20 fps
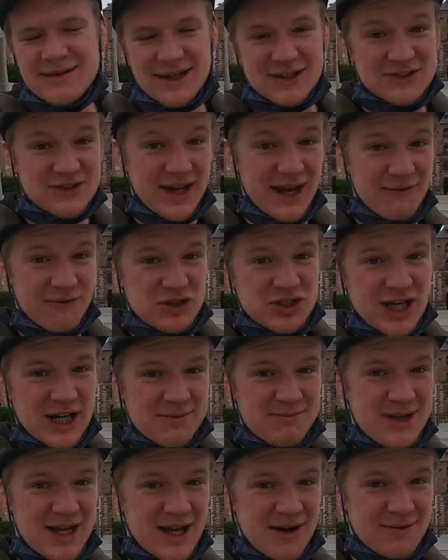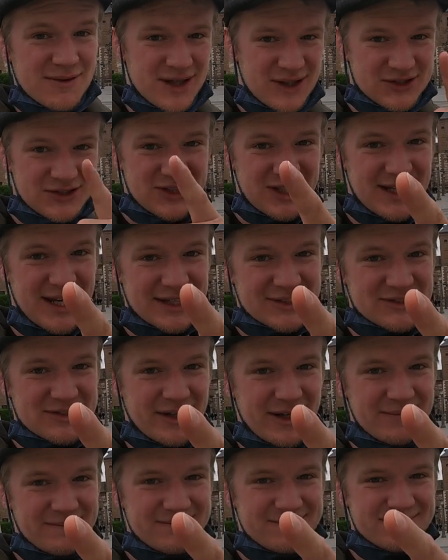Thanks again for checking me out, I'll see you next
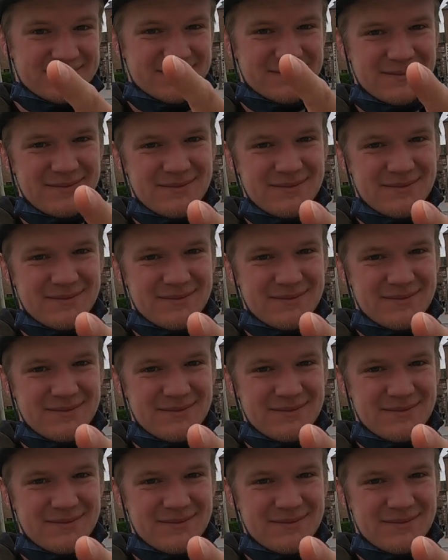time.